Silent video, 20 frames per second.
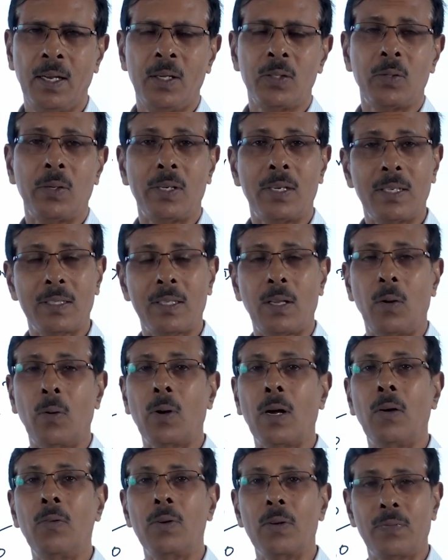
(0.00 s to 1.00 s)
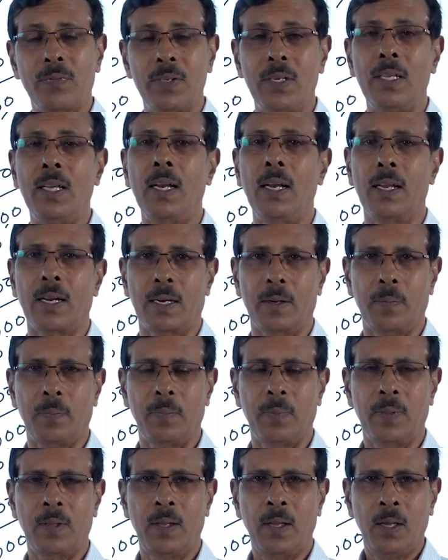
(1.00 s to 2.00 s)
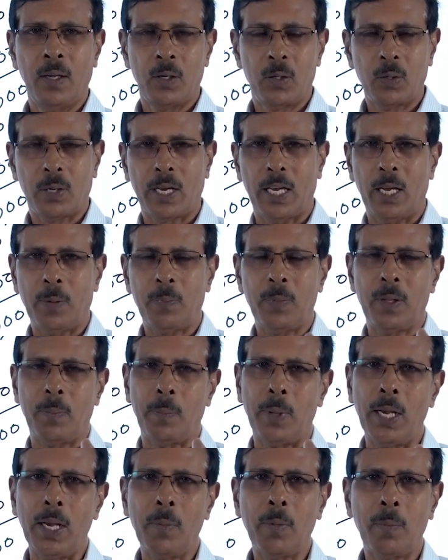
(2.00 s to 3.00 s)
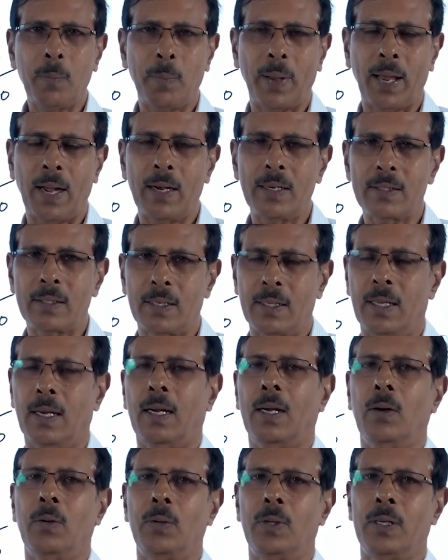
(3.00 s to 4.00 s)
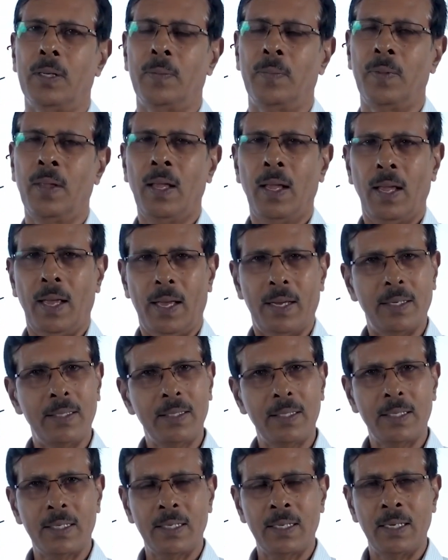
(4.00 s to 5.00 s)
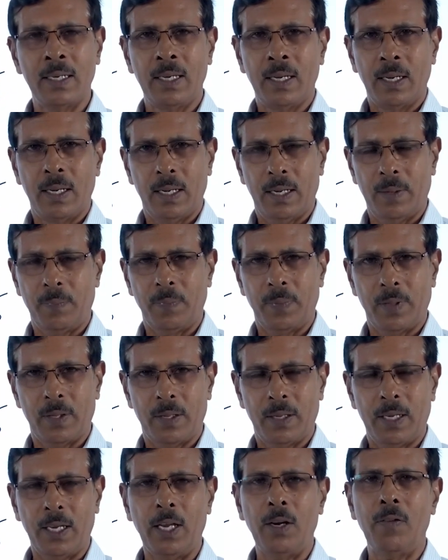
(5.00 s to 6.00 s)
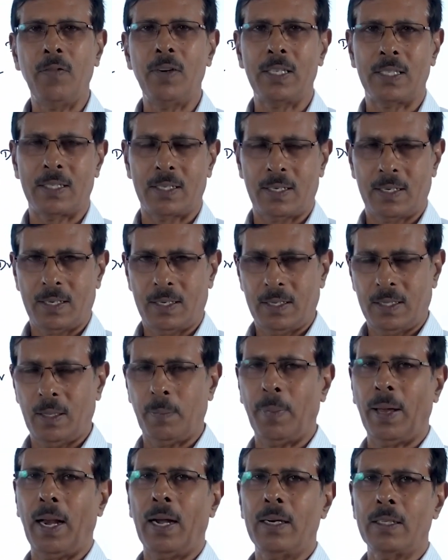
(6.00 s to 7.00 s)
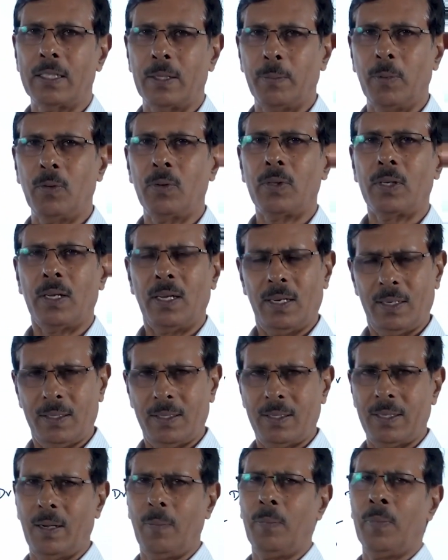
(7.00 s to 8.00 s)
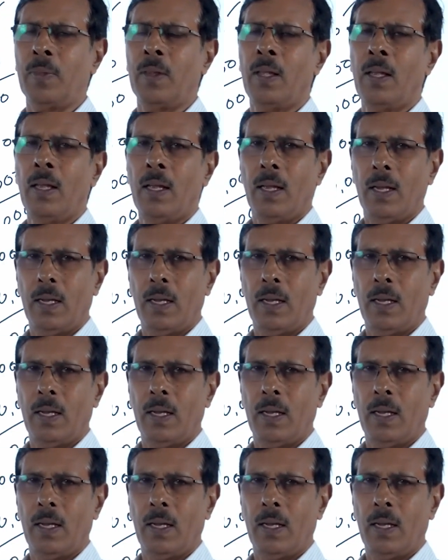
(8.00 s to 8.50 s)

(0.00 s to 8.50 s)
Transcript: So it is the lookout of the dealer to keep the minimum balance in the account and invest the balance amount in some